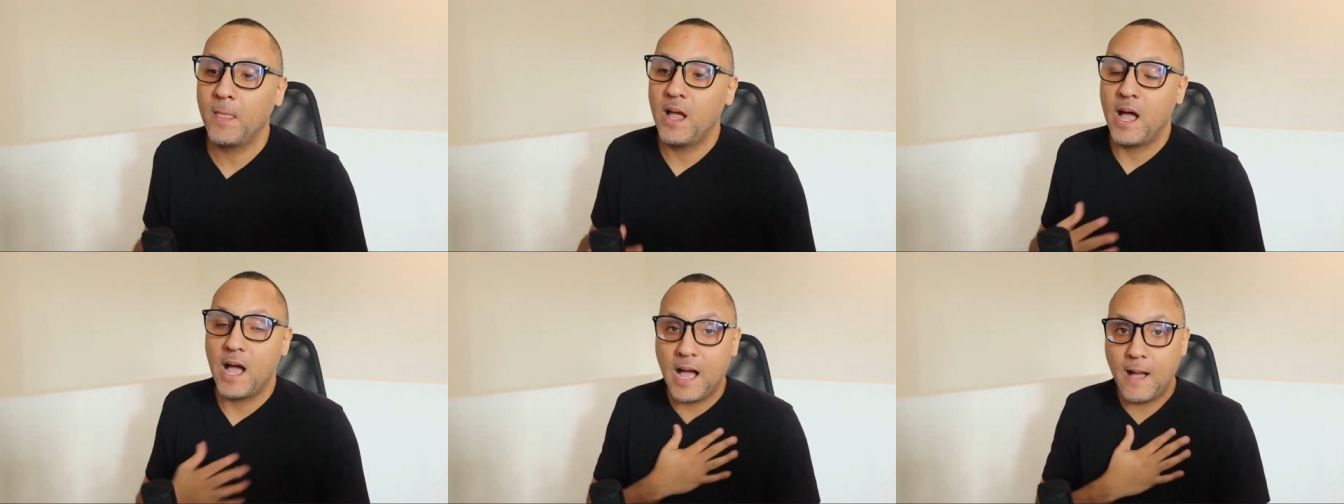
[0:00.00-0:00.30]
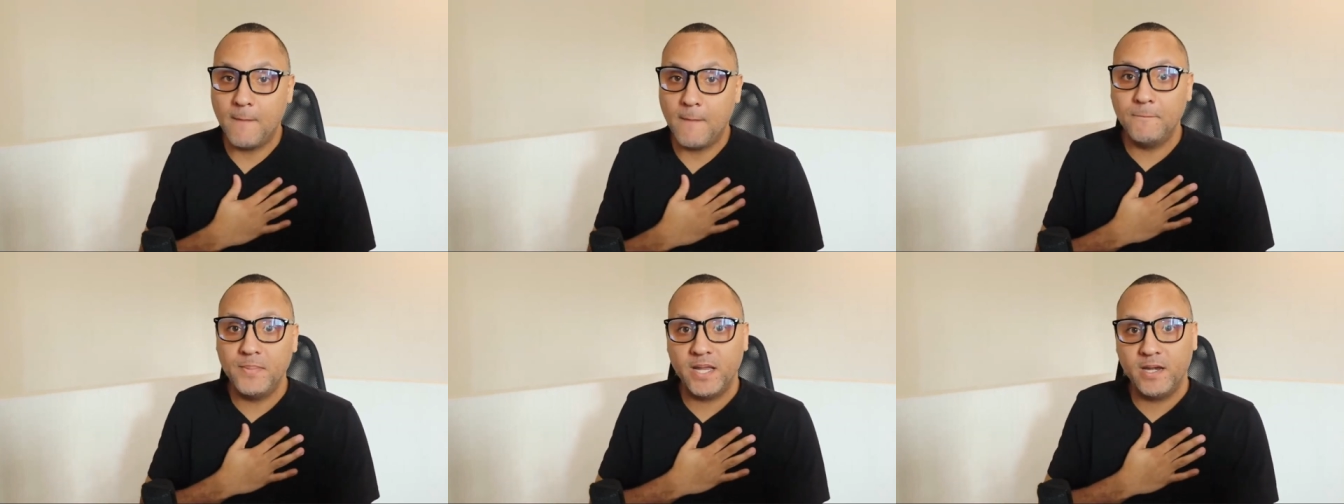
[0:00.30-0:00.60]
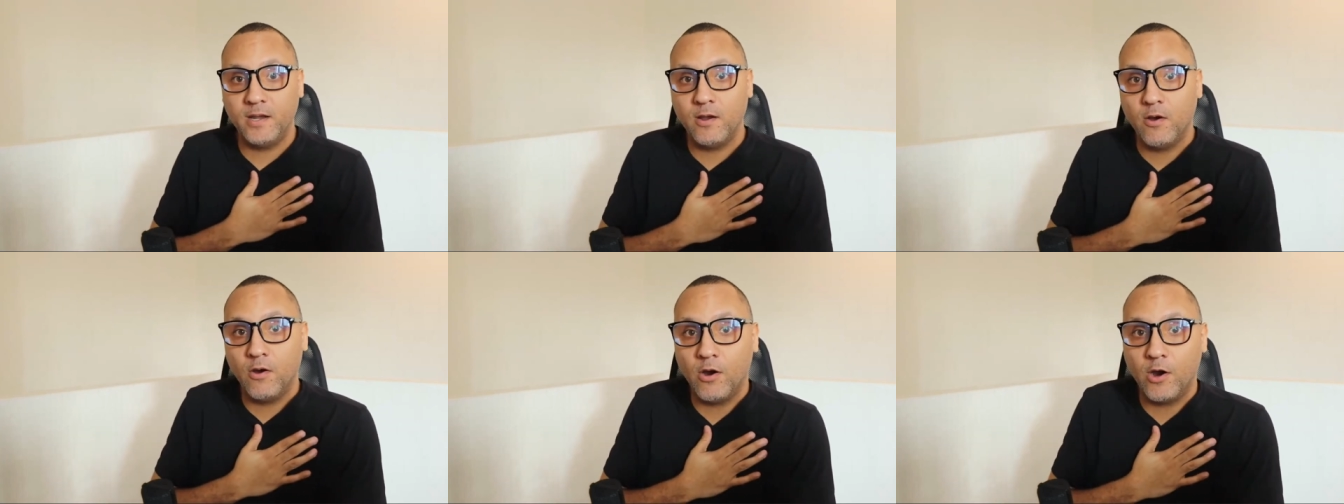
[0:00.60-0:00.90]
I'm
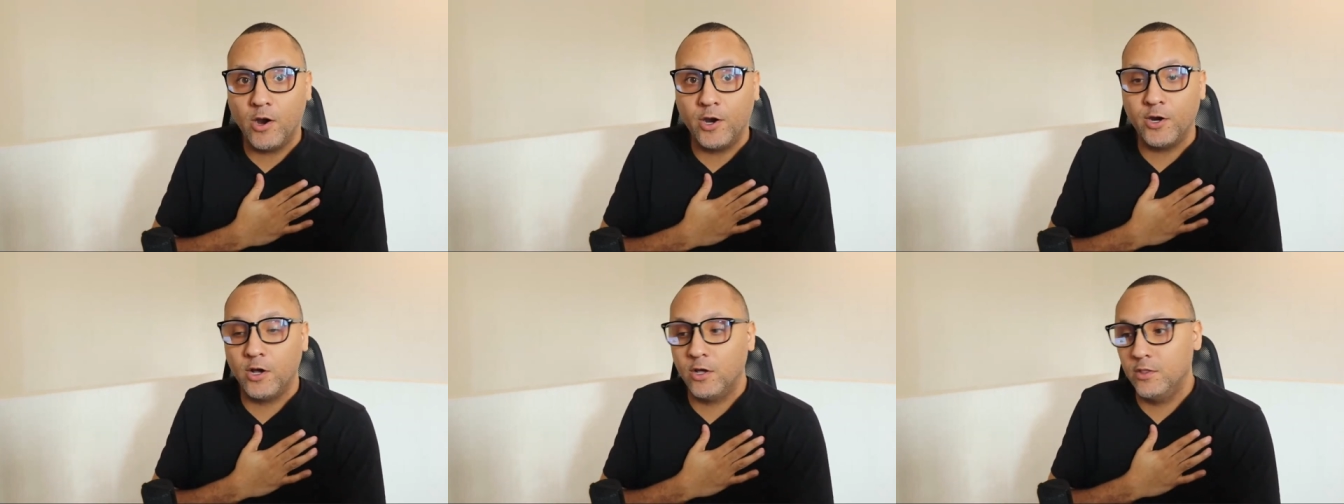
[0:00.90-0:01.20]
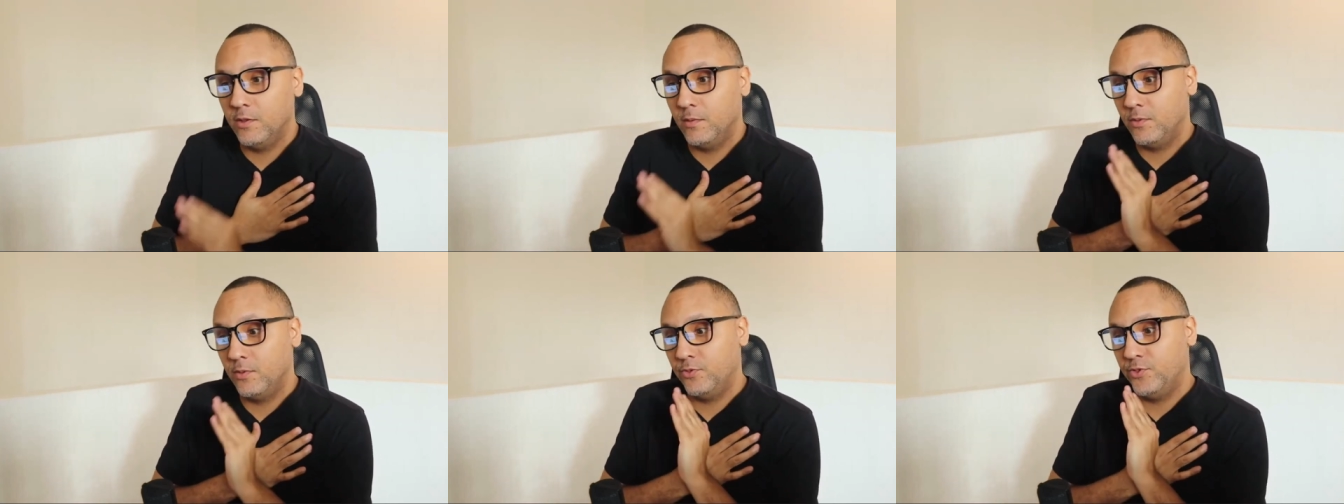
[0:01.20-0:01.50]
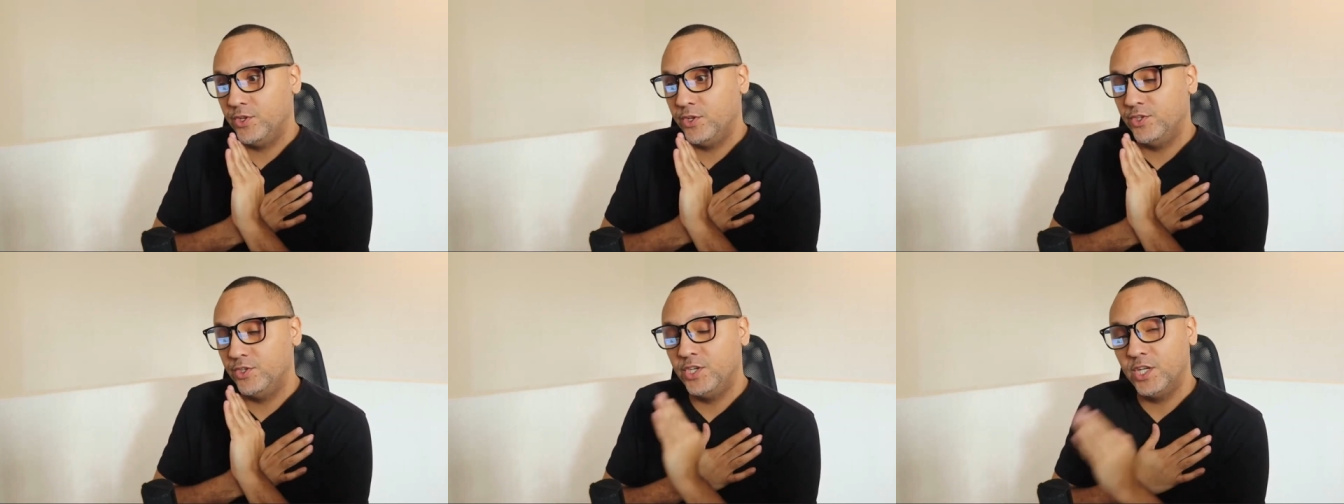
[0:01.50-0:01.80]
betting hard on
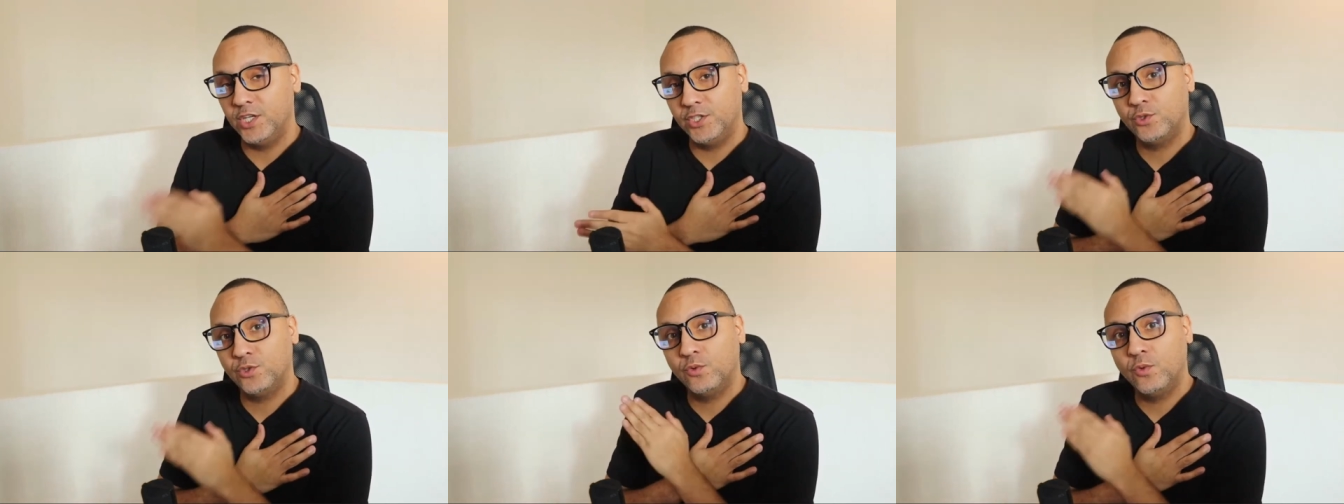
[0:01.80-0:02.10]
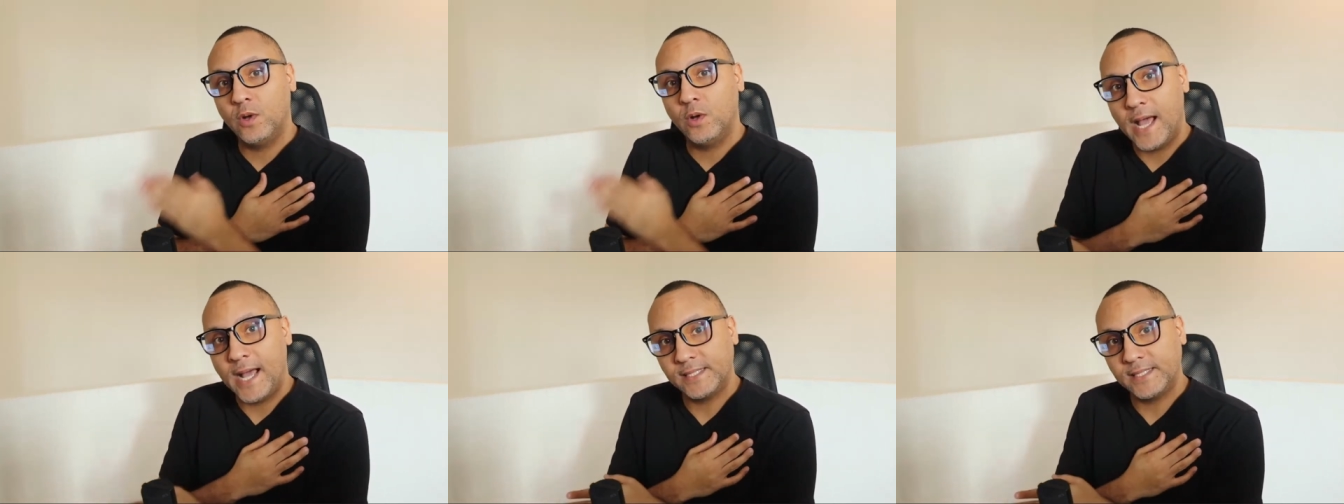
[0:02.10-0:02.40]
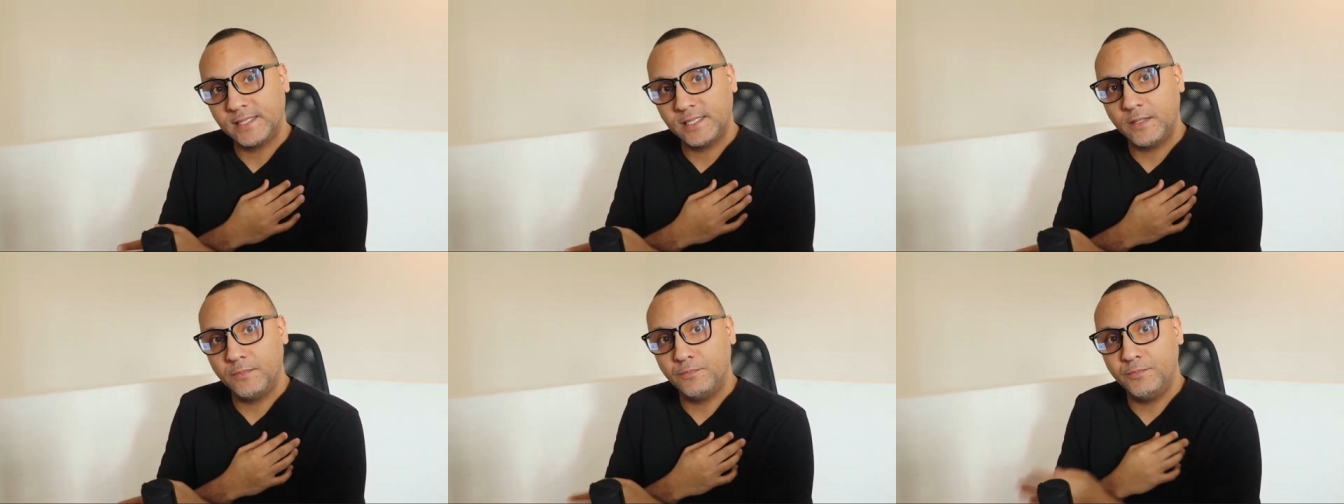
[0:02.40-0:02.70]
the digital
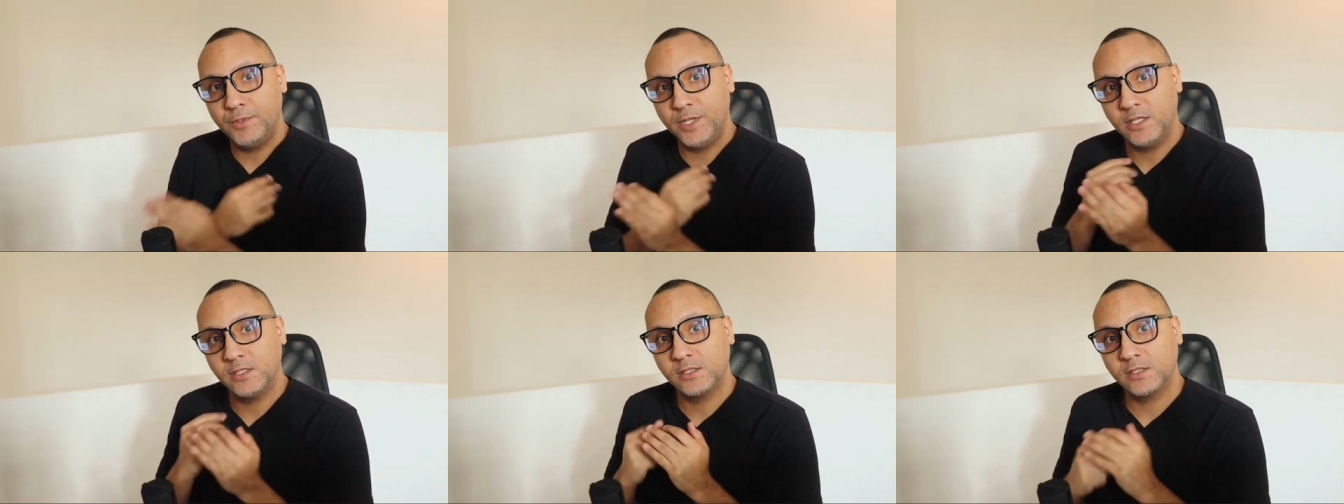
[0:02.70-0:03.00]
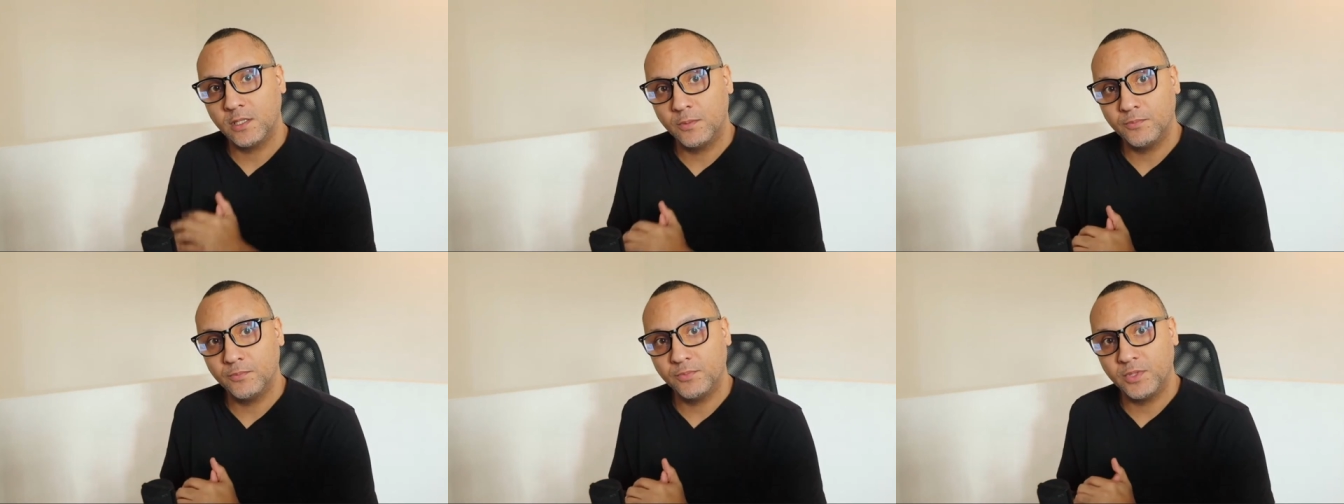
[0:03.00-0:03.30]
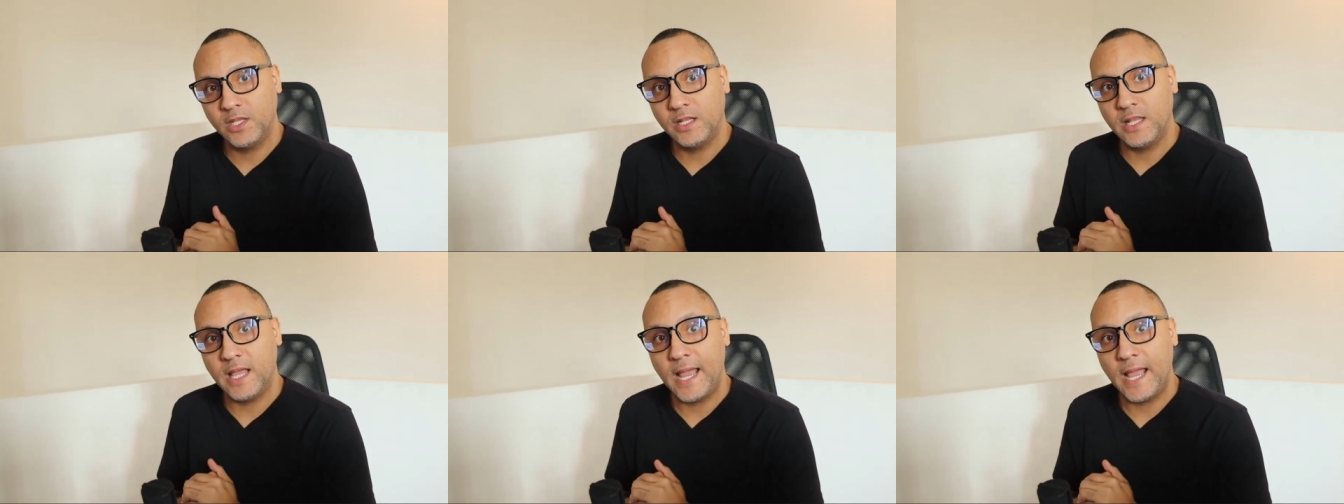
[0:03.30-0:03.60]
asset being
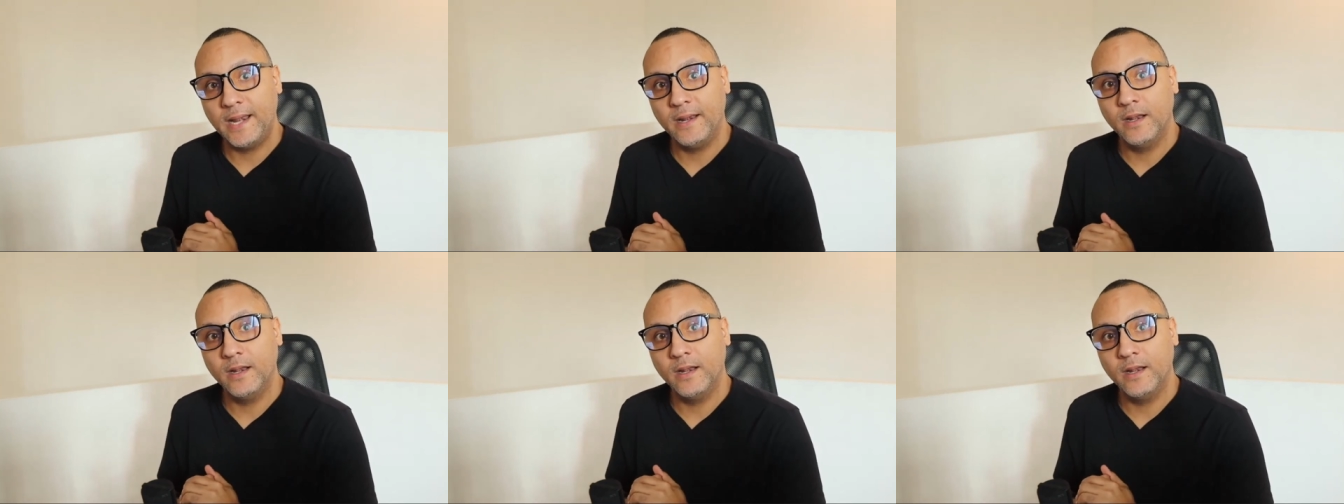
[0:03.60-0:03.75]
something that